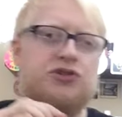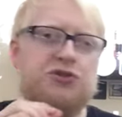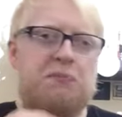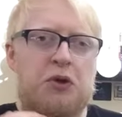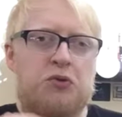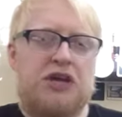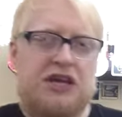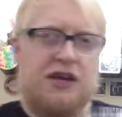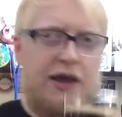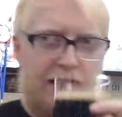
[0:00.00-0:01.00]

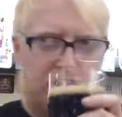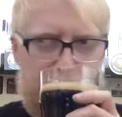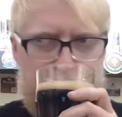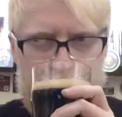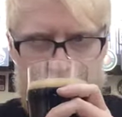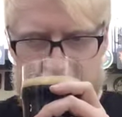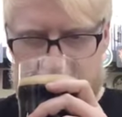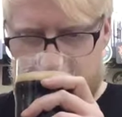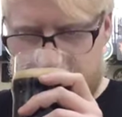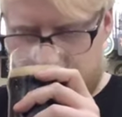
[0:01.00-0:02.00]
smoky element coming
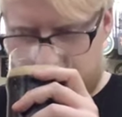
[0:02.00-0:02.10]
out.